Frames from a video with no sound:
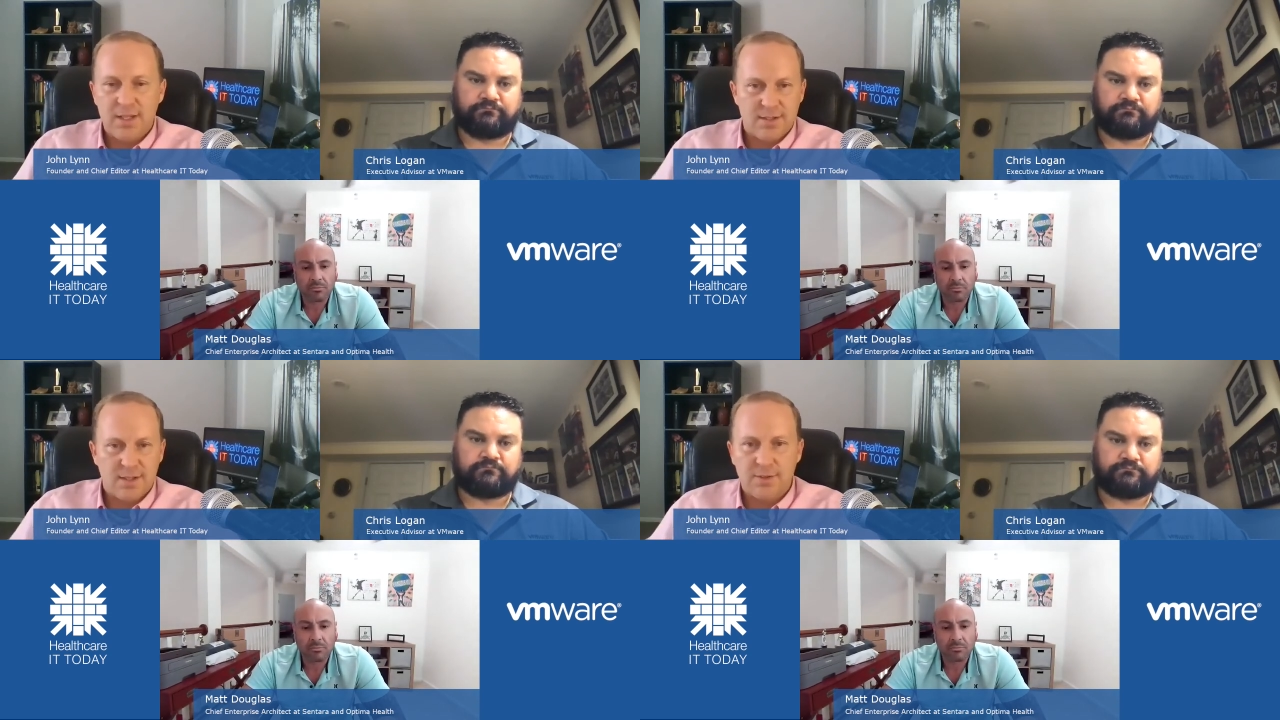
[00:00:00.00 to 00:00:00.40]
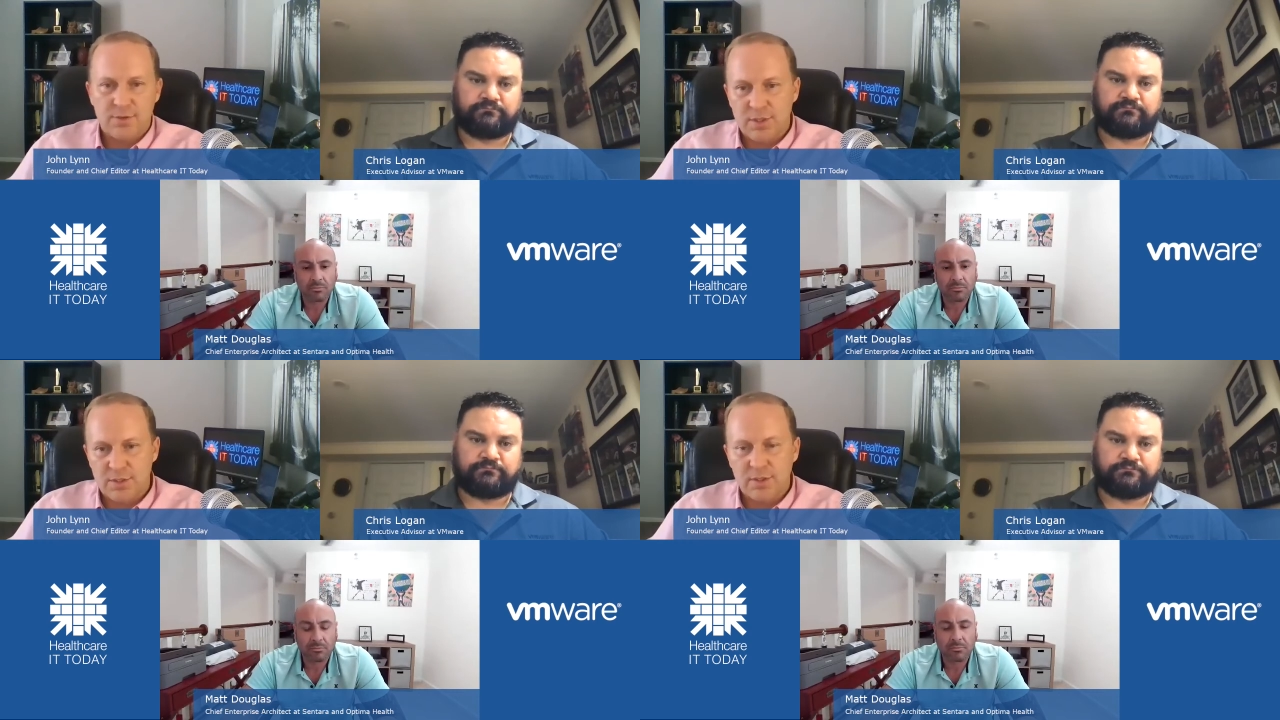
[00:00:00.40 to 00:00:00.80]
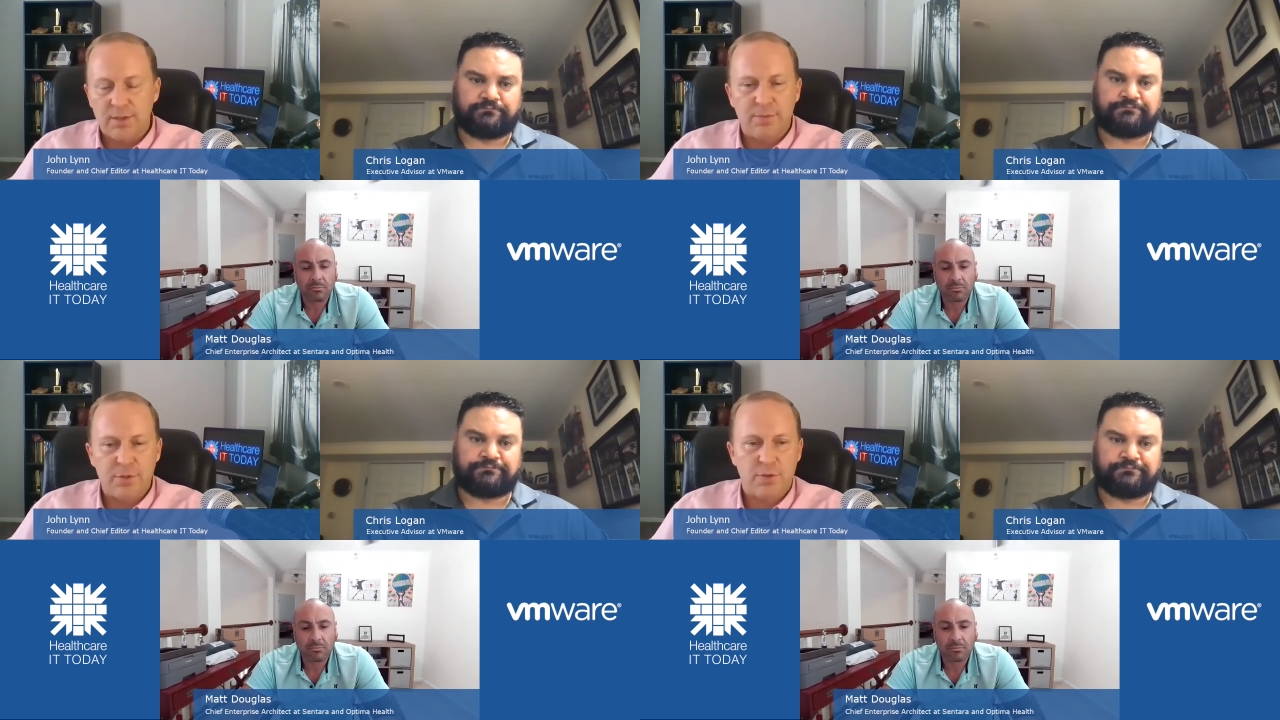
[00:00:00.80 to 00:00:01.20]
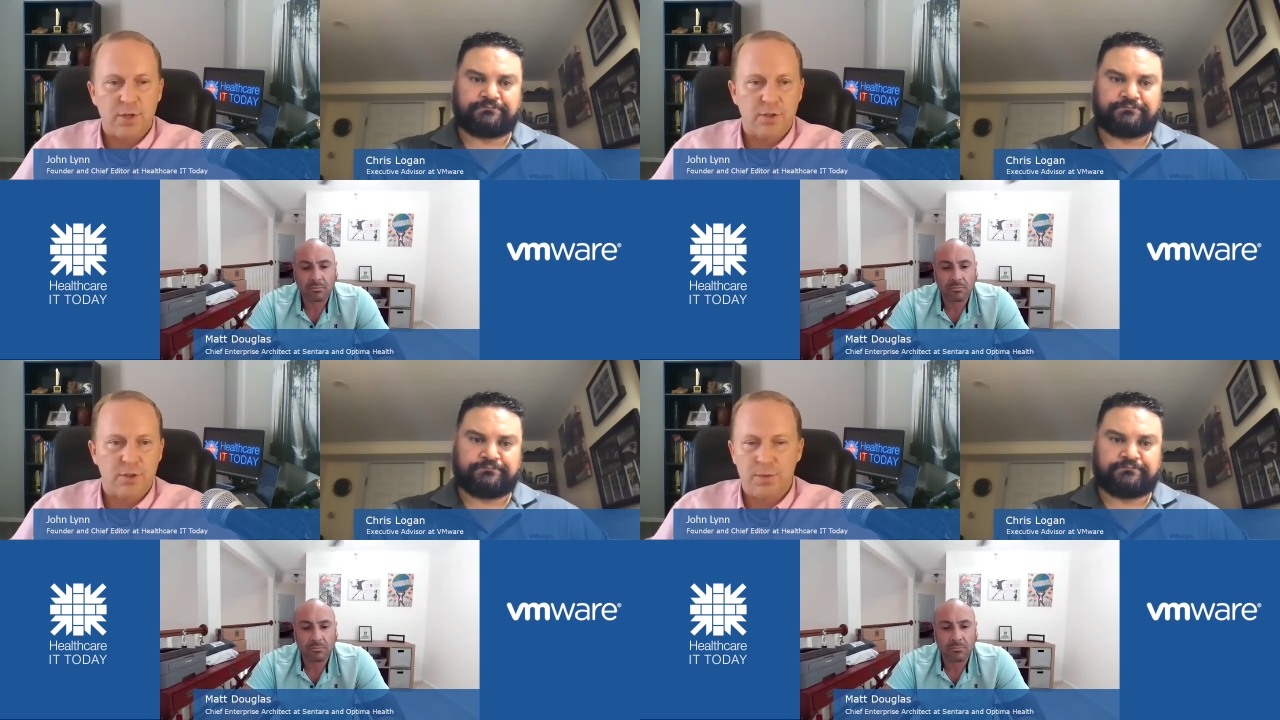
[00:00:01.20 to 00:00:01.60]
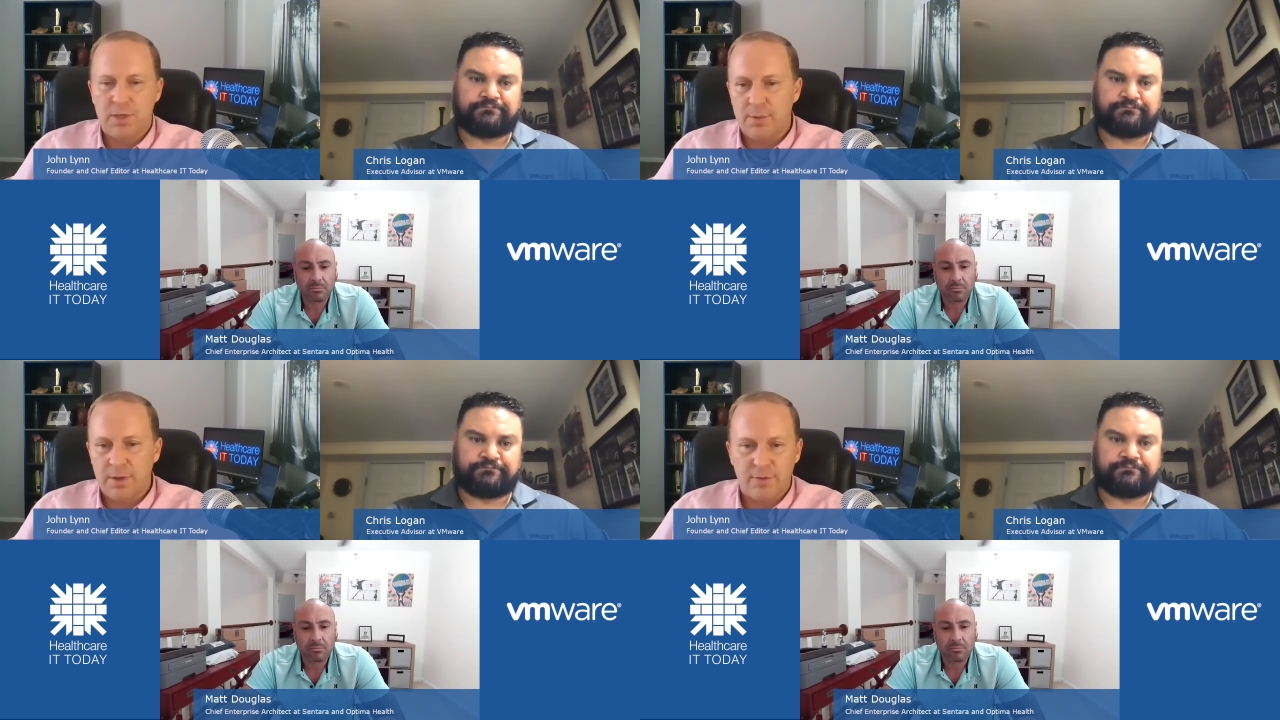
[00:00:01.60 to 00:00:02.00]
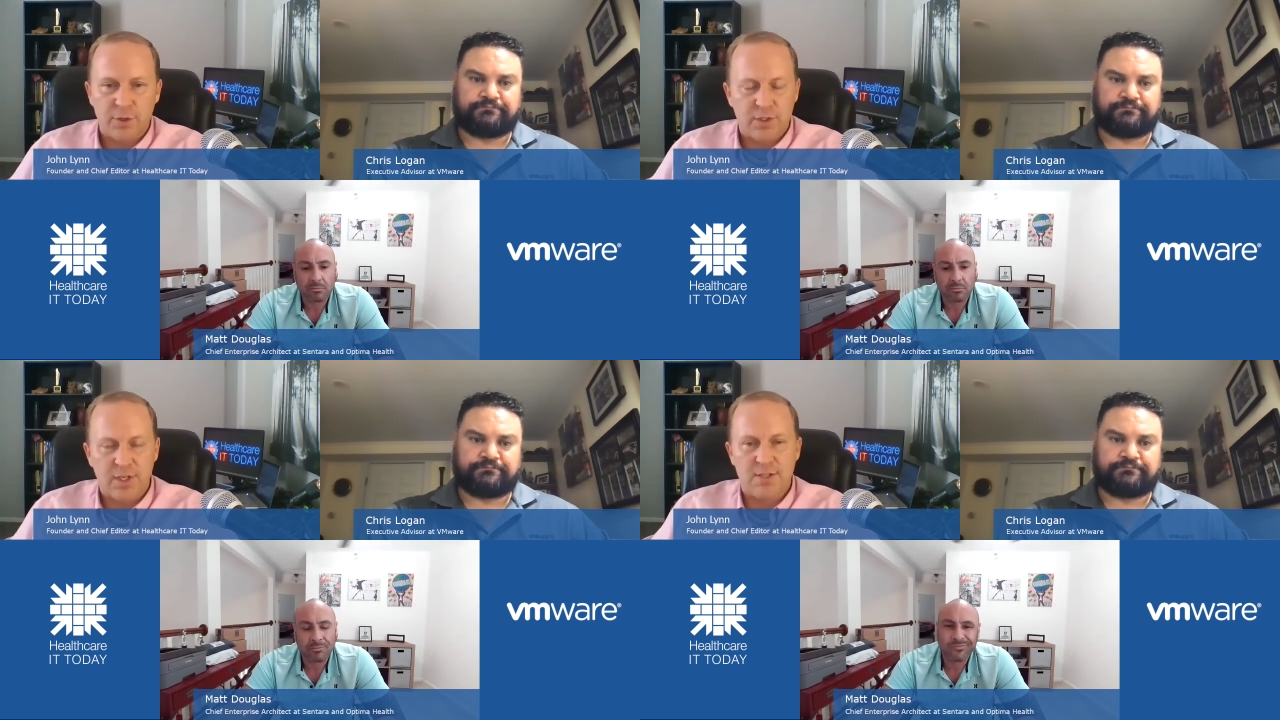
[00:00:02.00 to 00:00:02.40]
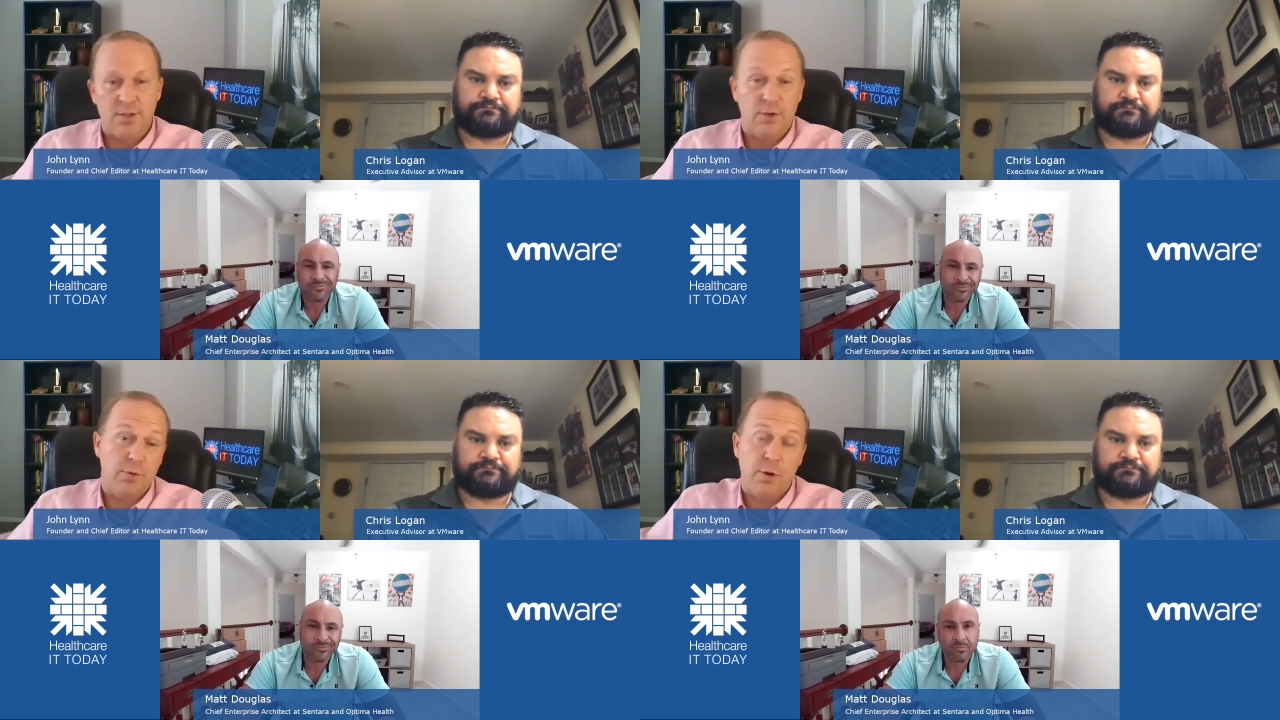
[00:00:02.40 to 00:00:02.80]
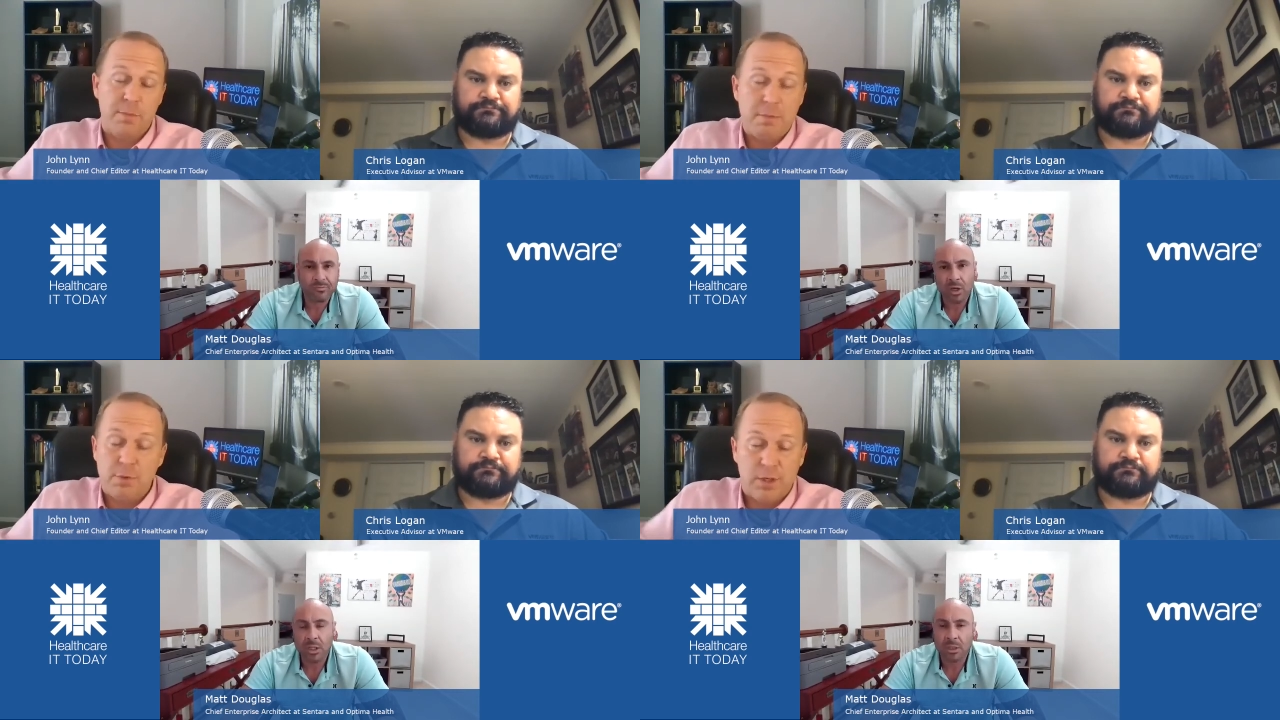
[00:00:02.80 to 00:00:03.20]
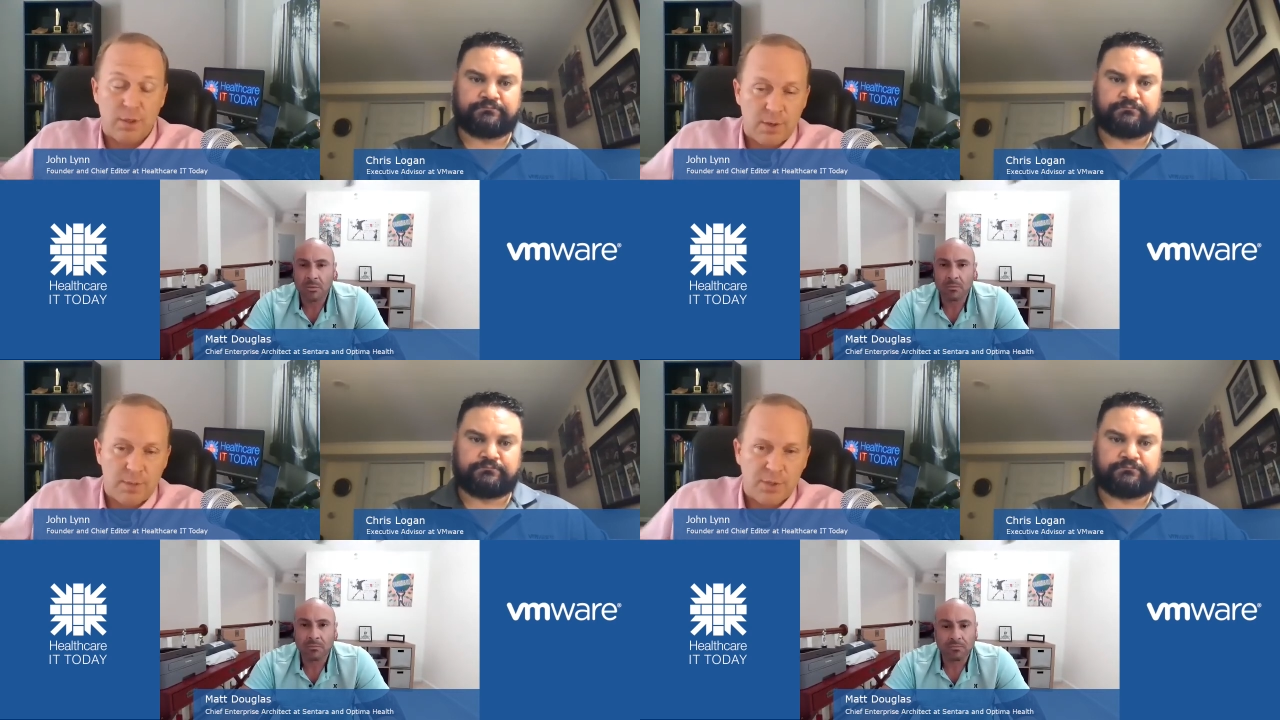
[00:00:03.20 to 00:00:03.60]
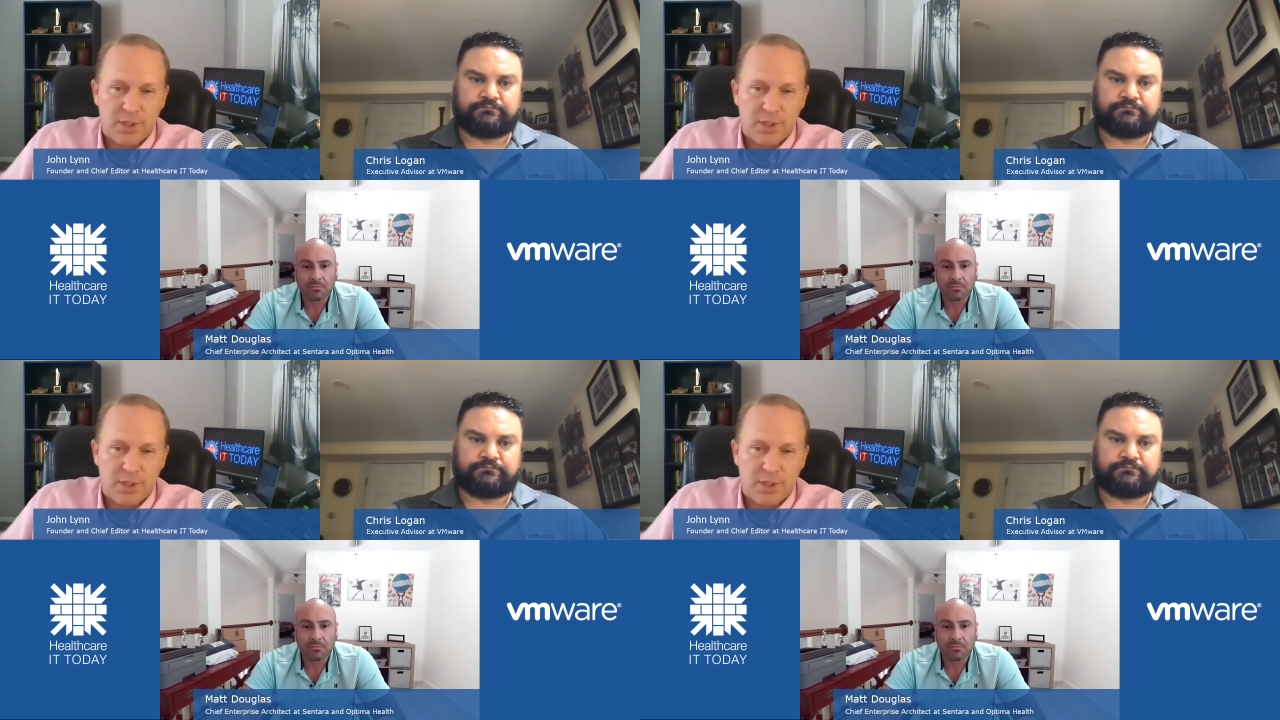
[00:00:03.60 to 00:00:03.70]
Speaker 1: this on traditional infrastructure. We don't want to virtualize it, or, or maybe we don't want to put